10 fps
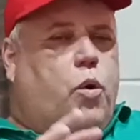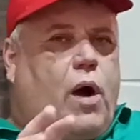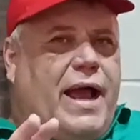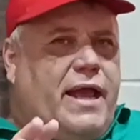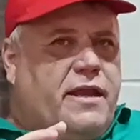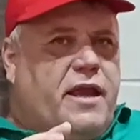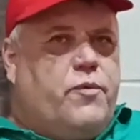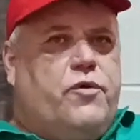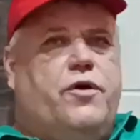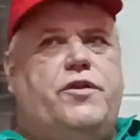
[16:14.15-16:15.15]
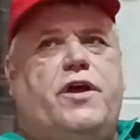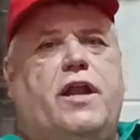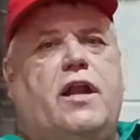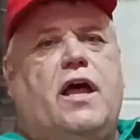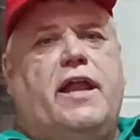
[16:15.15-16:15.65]
quiet neighborhood,
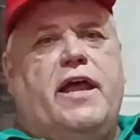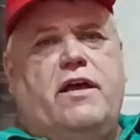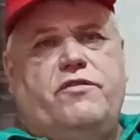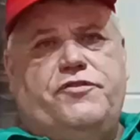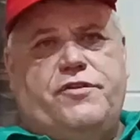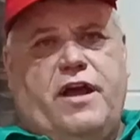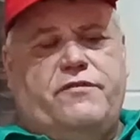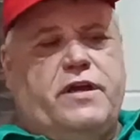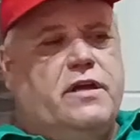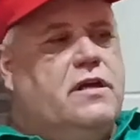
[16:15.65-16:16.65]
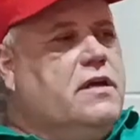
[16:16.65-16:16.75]
not a lot of heavy traffic.